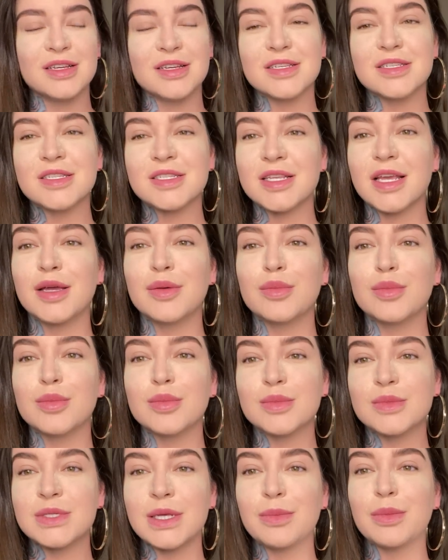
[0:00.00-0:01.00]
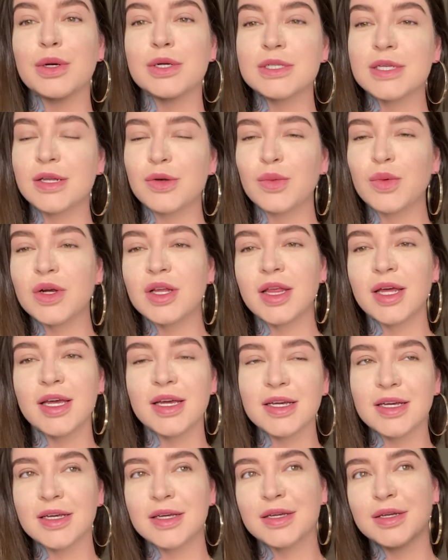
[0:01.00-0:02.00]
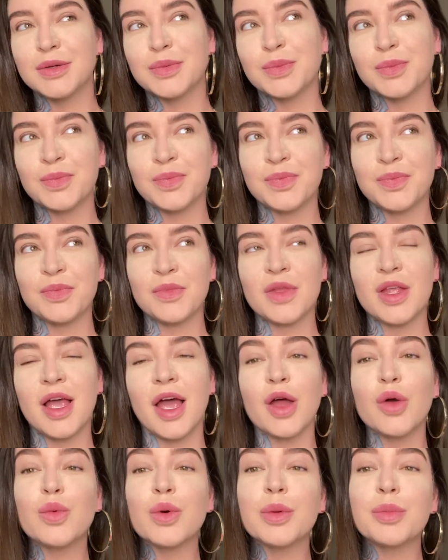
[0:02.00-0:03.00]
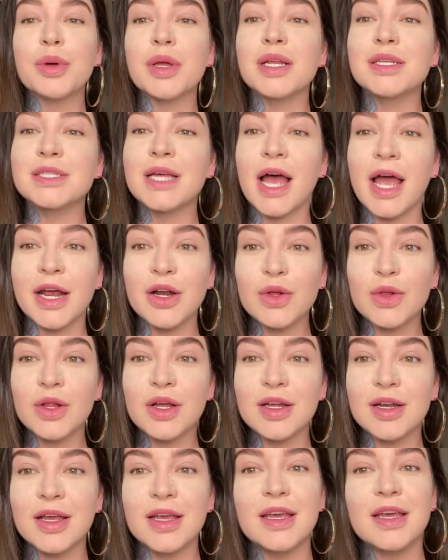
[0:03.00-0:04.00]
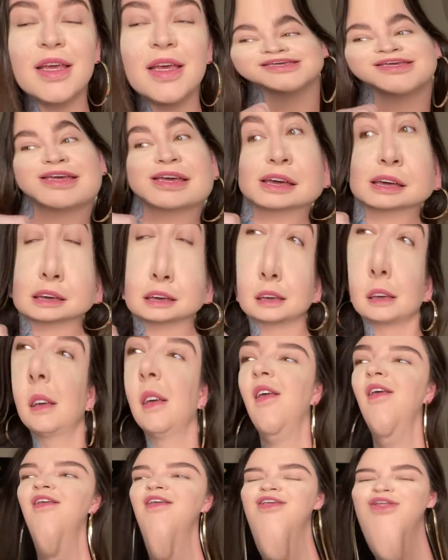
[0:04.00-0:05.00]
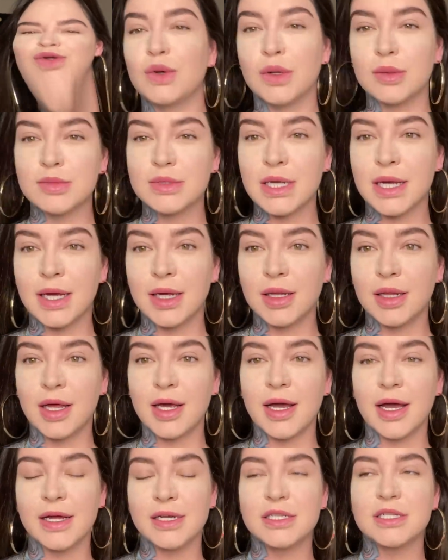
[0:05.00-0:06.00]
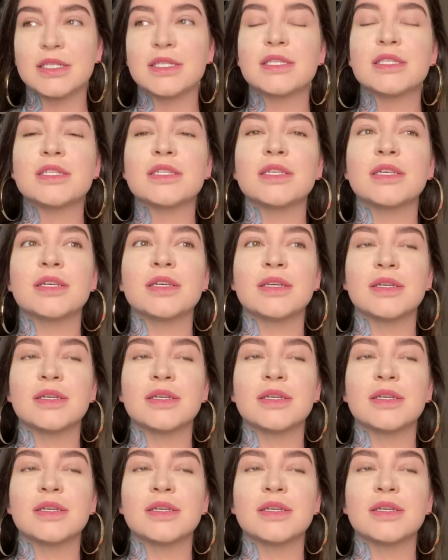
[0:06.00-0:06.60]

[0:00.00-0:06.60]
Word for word: same, same person. We're like, I don't want to put a title on it. You know what I'm saying? Like, I just,